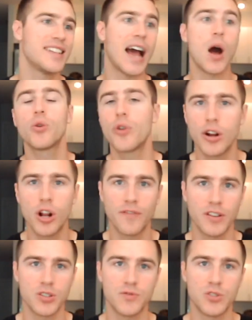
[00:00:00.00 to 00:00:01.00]
downgrade
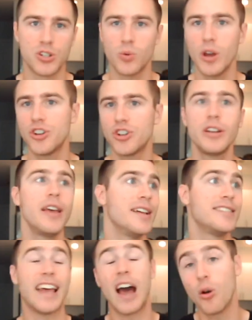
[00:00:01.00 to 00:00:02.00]
offensive situation,
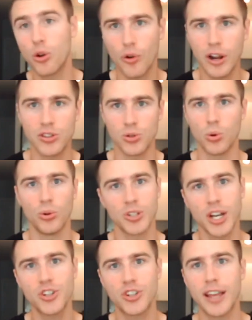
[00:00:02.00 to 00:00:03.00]
downgrade total
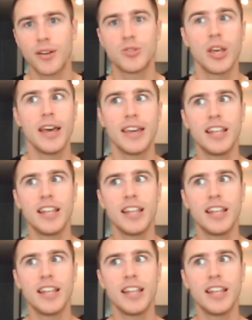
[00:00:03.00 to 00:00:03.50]
touchdowns.